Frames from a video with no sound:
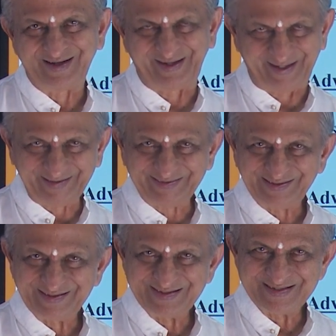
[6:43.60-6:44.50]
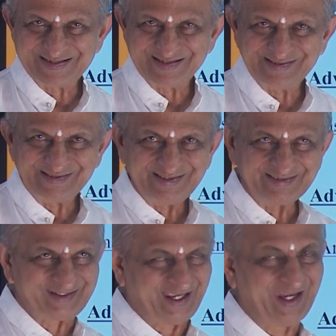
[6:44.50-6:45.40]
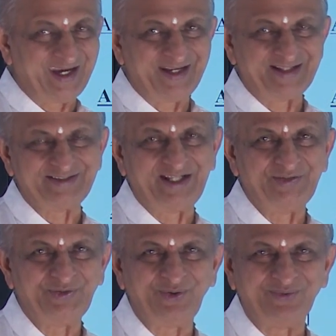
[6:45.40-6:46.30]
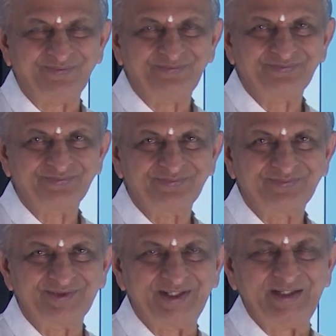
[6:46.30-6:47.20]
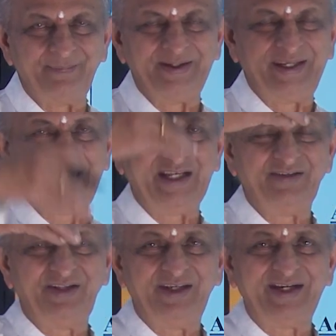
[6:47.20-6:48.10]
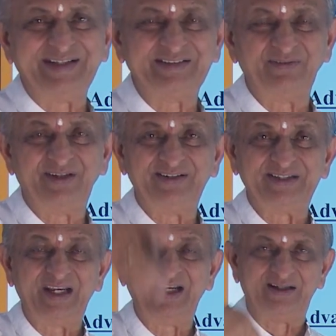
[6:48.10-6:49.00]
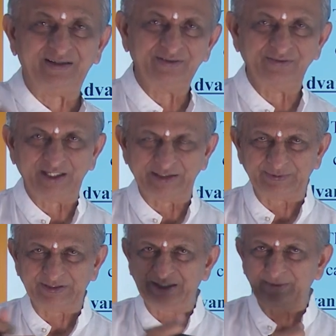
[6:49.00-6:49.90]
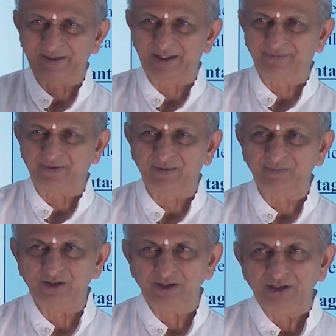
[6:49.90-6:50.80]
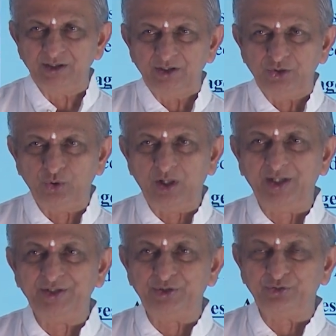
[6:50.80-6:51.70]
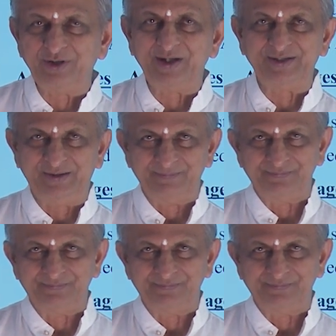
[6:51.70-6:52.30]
Correct? Calendars also. In the beginning of the year itself they tell, especially it is made from Yugadi to Yugadi.